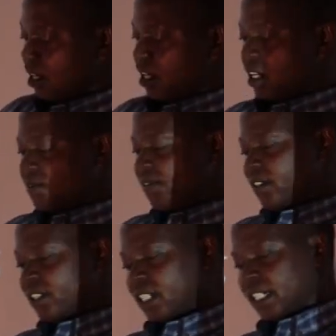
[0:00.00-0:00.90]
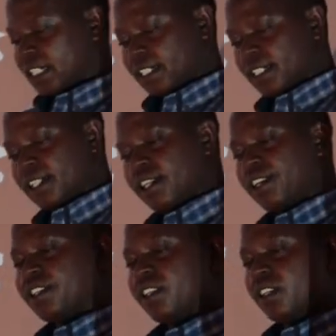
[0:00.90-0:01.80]
After
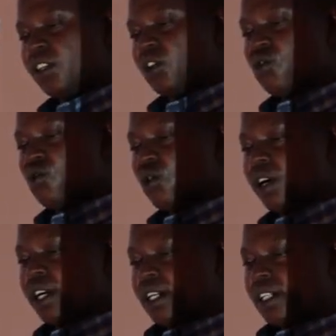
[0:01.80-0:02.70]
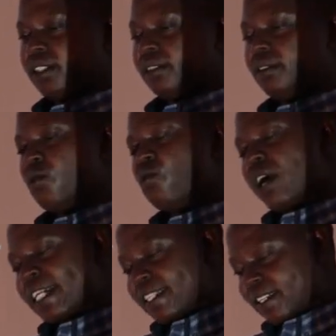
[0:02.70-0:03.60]
lighting your
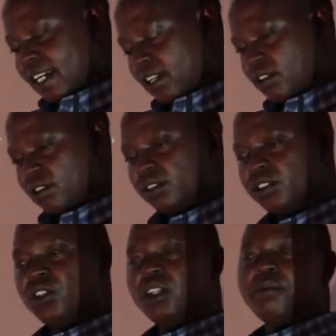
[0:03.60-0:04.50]
wax candle, you will